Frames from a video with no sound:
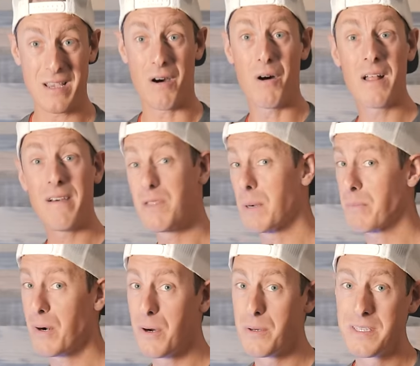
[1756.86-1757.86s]
They all have their
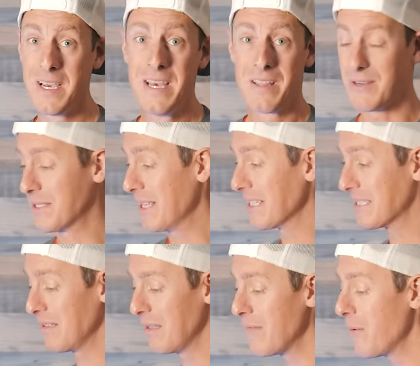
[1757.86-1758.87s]
pros. There's things
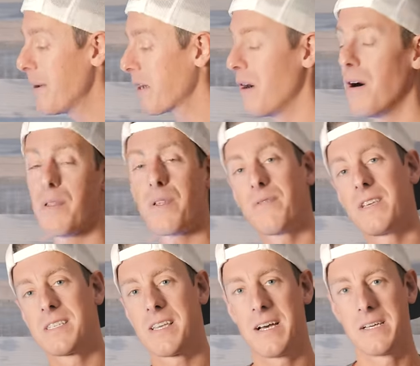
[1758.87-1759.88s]
to love about all of
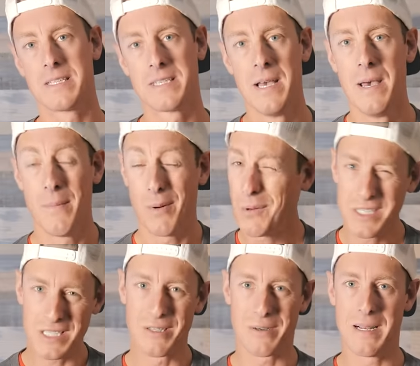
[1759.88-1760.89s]
these guns, but we're
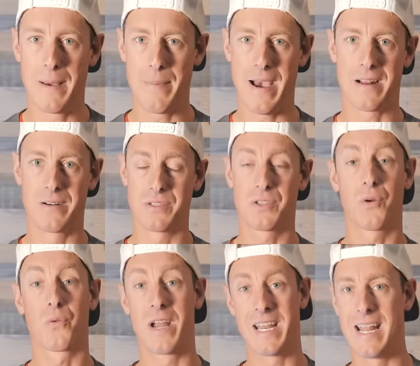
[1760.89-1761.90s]
just looking at patterns
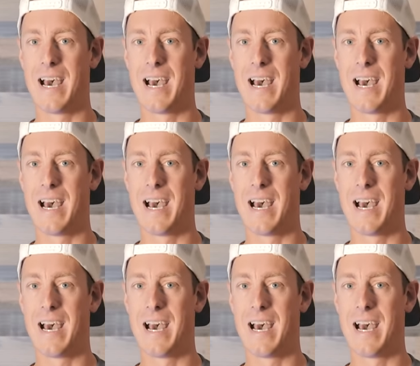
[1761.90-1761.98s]
right